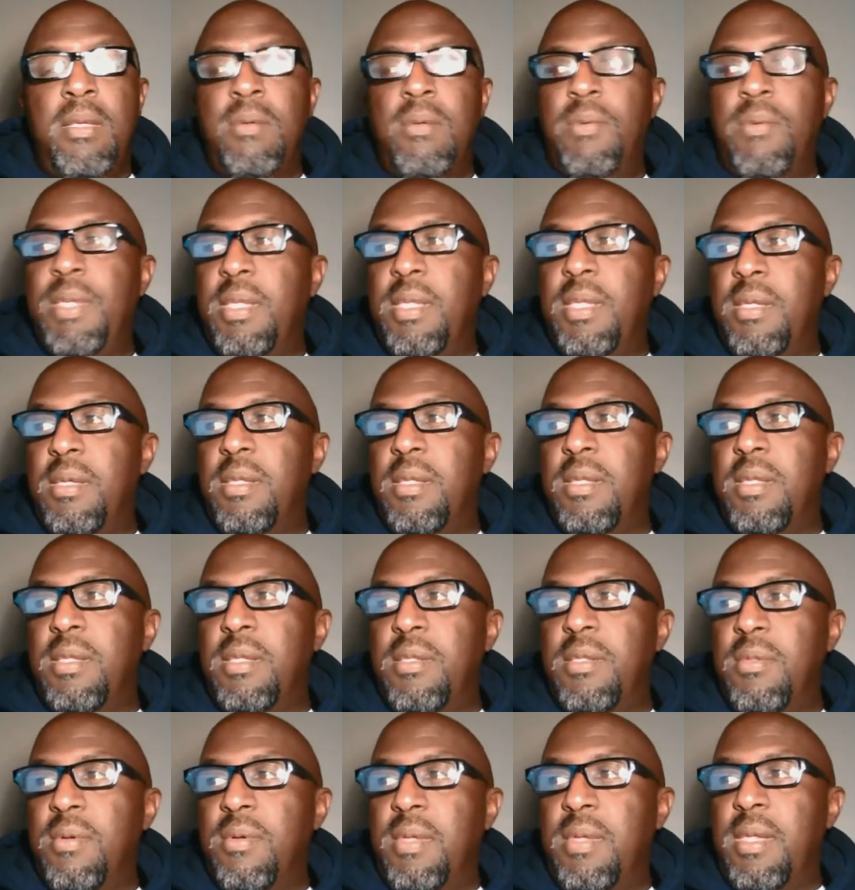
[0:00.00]
We good at
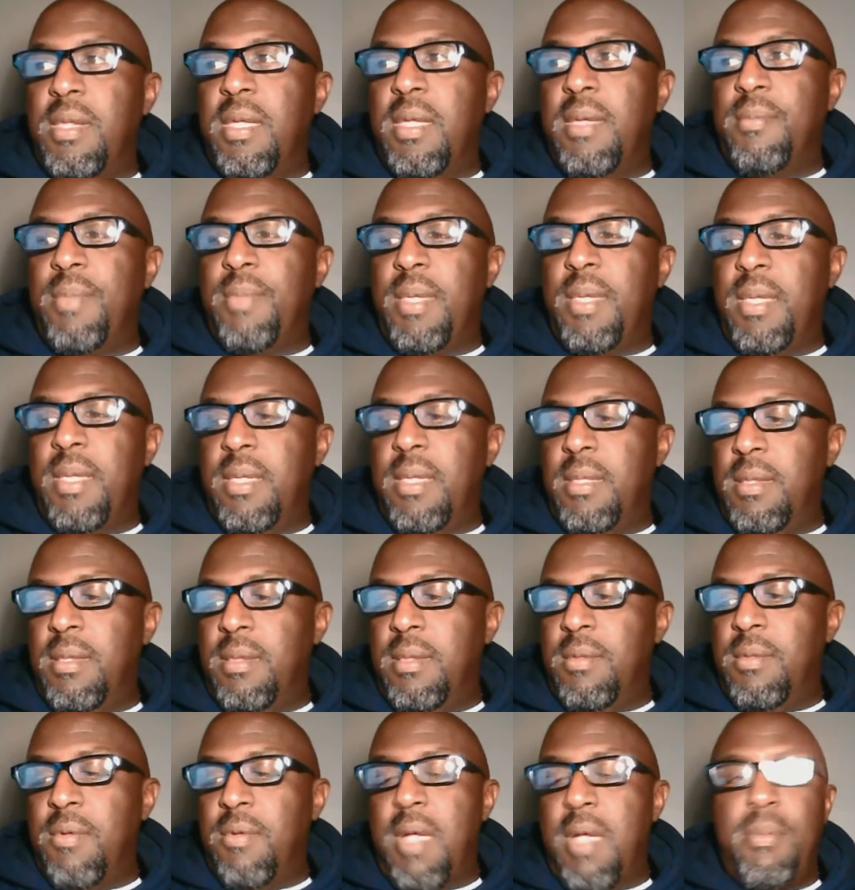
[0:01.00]
doing that, man.
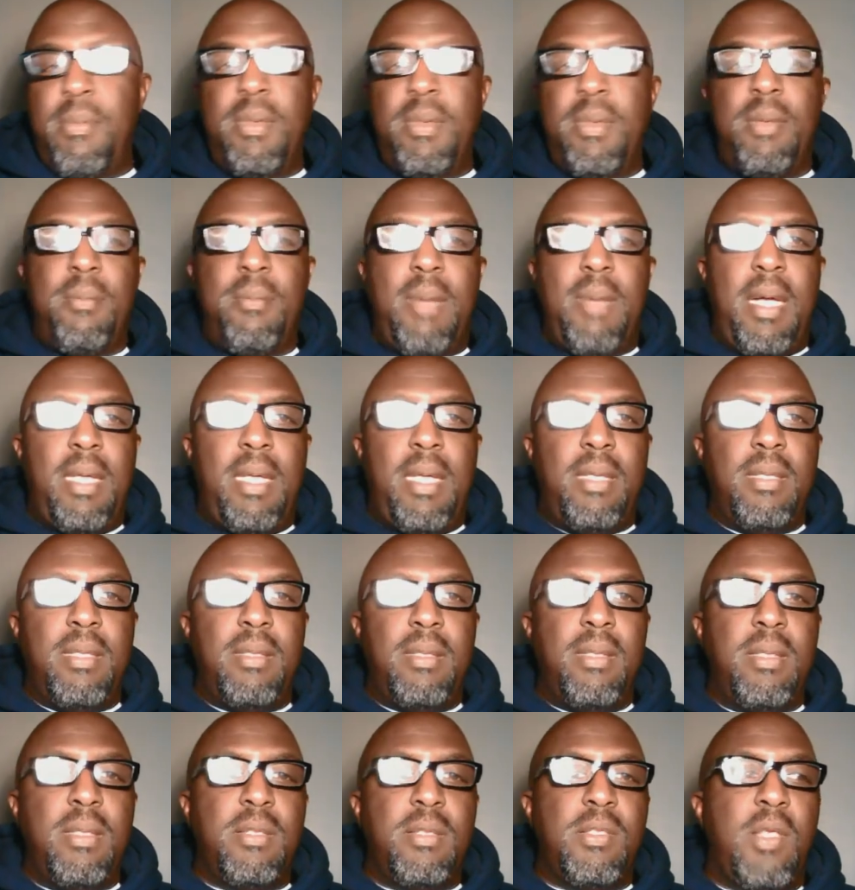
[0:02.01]
Grabbing a mic
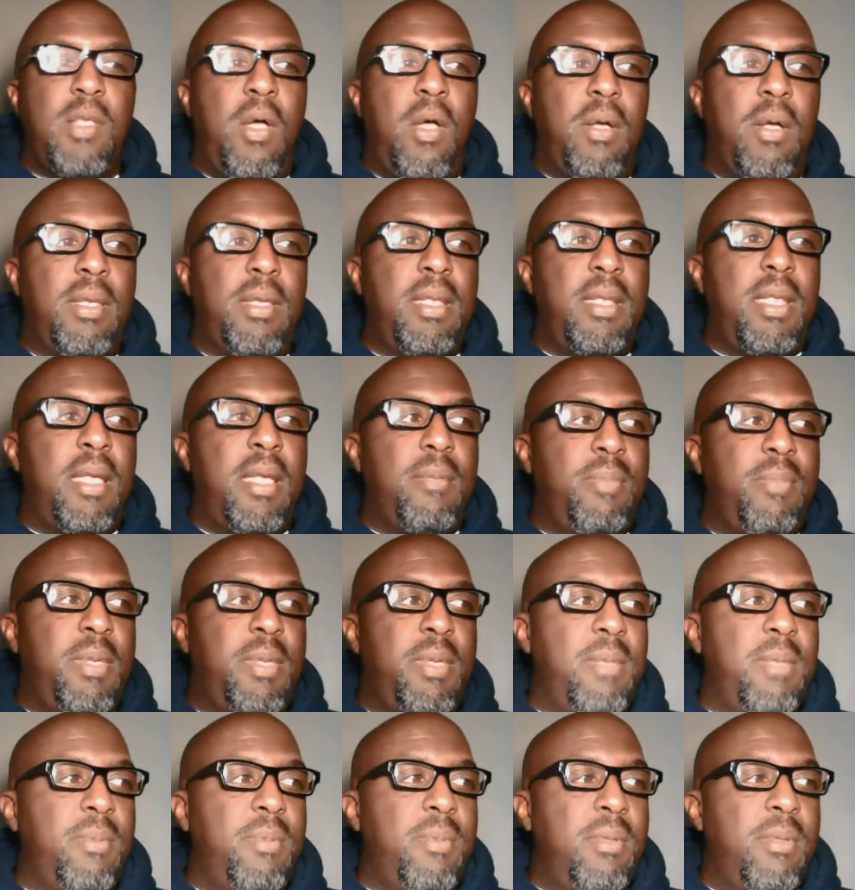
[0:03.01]
and talking at
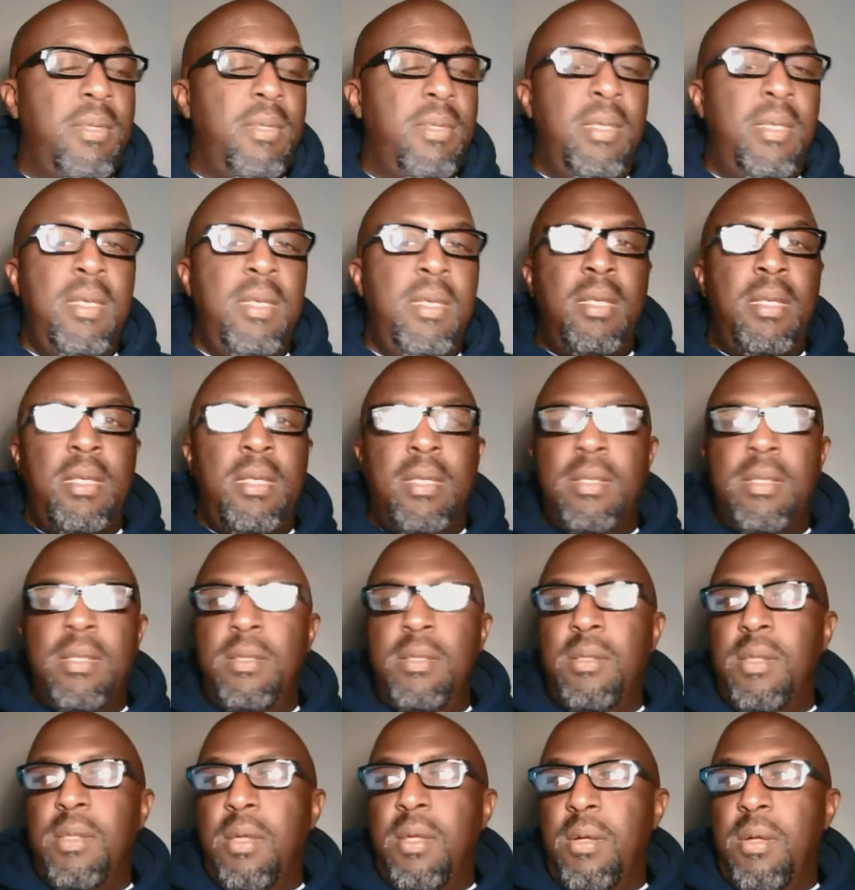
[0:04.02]

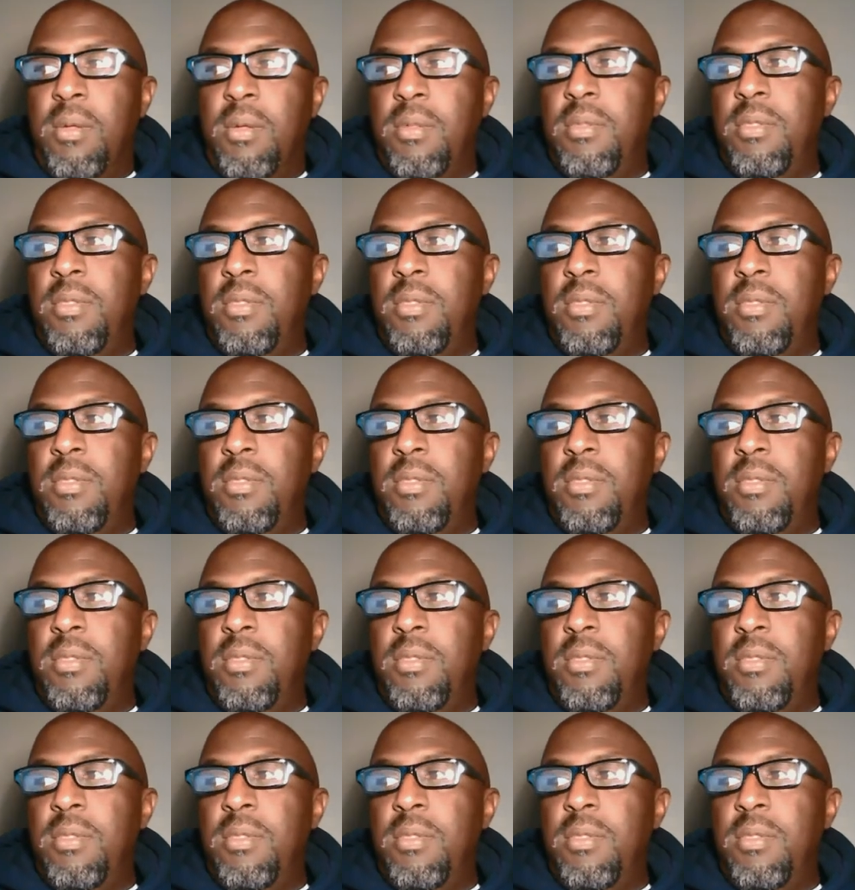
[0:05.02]
people.